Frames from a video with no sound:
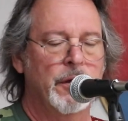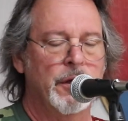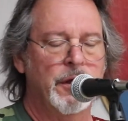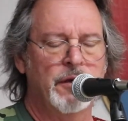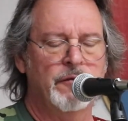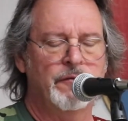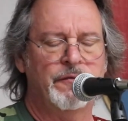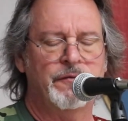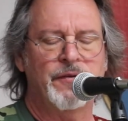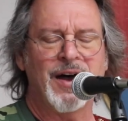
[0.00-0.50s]

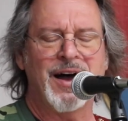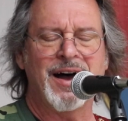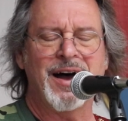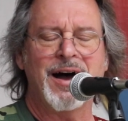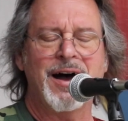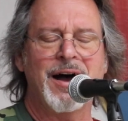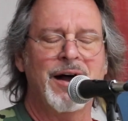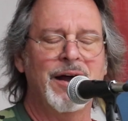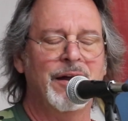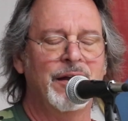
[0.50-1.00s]
if
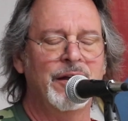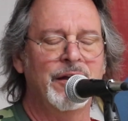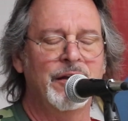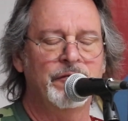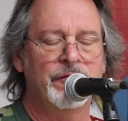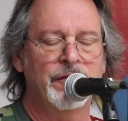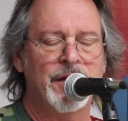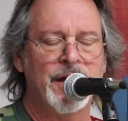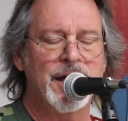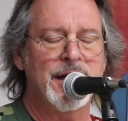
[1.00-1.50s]
I
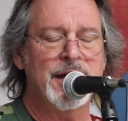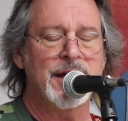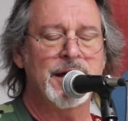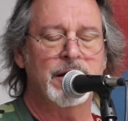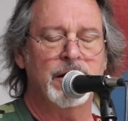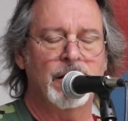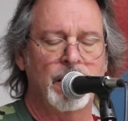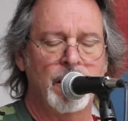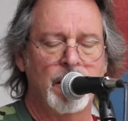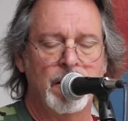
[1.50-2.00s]
live
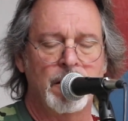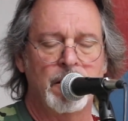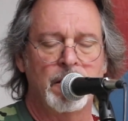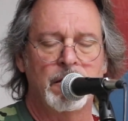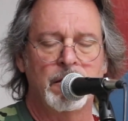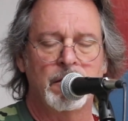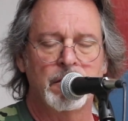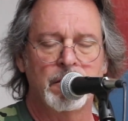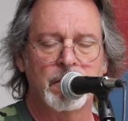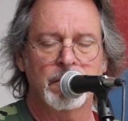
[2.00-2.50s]
that
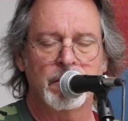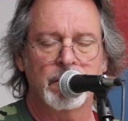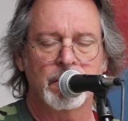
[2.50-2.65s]
long.